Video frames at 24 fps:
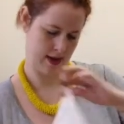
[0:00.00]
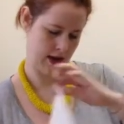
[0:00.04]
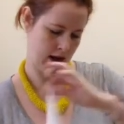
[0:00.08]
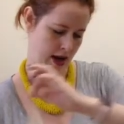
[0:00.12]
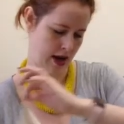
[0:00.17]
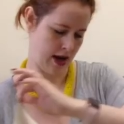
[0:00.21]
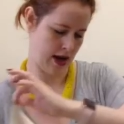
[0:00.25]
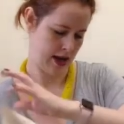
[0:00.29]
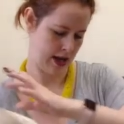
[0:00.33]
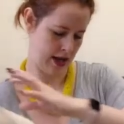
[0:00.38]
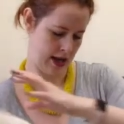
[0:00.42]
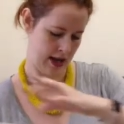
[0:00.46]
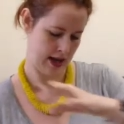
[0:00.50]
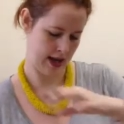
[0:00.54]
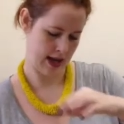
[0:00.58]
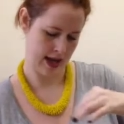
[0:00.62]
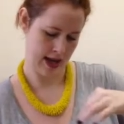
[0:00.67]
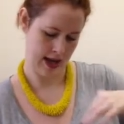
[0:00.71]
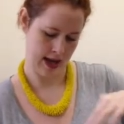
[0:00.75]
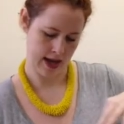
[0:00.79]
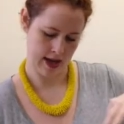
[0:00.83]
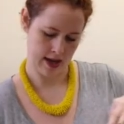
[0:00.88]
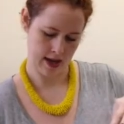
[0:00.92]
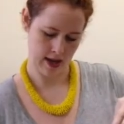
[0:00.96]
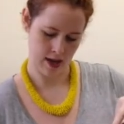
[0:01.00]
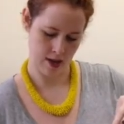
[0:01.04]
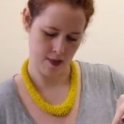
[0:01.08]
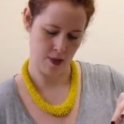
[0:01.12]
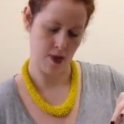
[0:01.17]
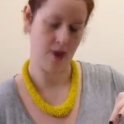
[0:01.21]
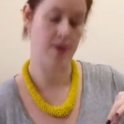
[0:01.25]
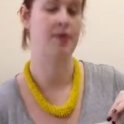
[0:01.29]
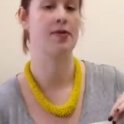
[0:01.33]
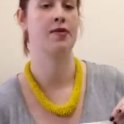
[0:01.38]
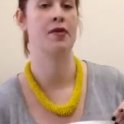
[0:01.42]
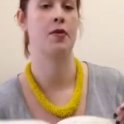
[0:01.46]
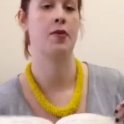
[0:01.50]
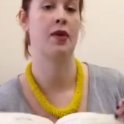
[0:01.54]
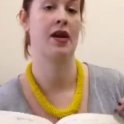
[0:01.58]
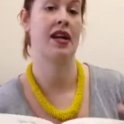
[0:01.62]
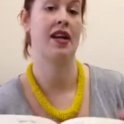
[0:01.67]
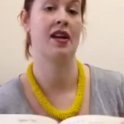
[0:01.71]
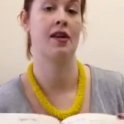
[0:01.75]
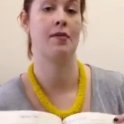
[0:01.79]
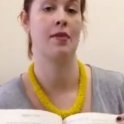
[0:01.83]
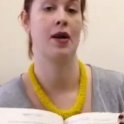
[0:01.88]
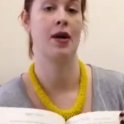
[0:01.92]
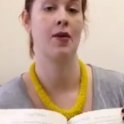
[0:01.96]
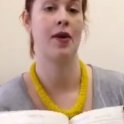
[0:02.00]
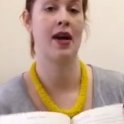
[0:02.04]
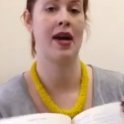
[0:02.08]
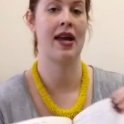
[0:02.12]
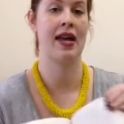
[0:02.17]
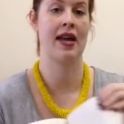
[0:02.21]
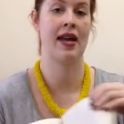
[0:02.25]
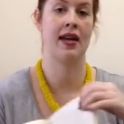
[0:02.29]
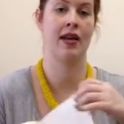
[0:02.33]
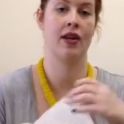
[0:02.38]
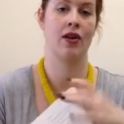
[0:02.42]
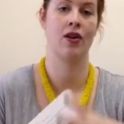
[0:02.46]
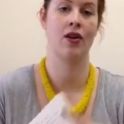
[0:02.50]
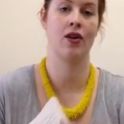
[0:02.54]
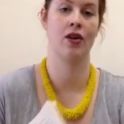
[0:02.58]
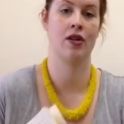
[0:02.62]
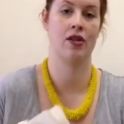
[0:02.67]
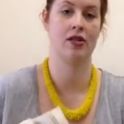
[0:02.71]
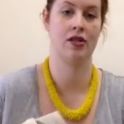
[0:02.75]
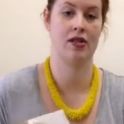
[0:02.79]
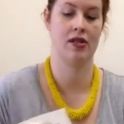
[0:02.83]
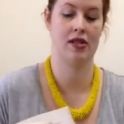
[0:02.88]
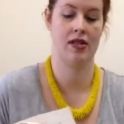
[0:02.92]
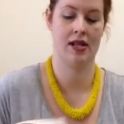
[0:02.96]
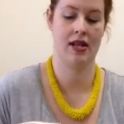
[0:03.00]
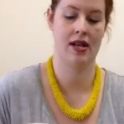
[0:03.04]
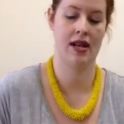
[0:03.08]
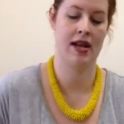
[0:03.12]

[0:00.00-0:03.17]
I uh, purposely went out of my way and got